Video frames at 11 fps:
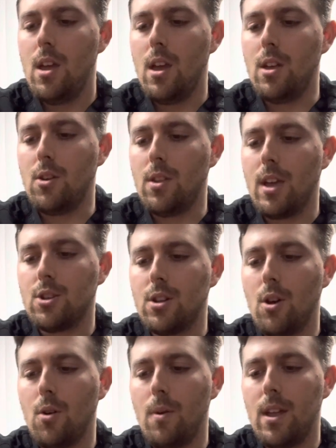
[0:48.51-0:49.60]
And you can actually
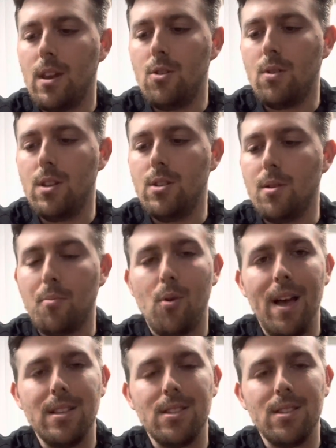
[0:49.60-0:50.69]
go in and you can
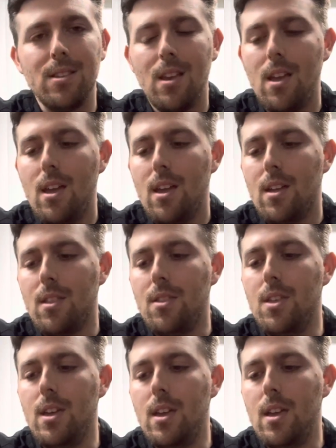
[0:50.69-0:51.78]
depress
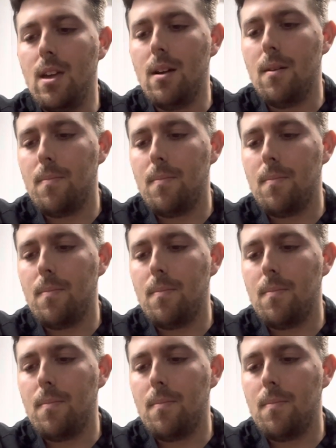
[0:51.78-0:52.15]
the